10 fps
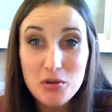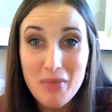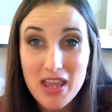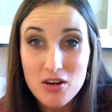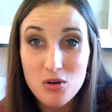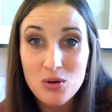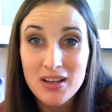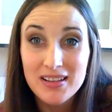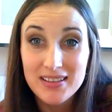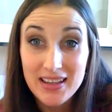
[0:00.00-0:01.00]
mayo,
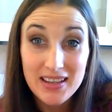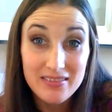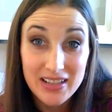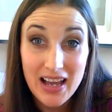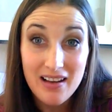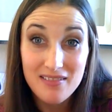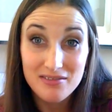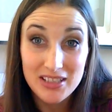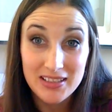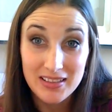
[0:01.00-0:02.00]
they even
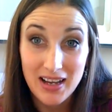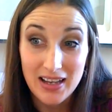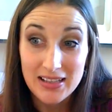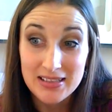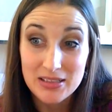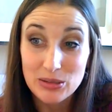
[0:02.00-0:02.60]
have vegan kinds.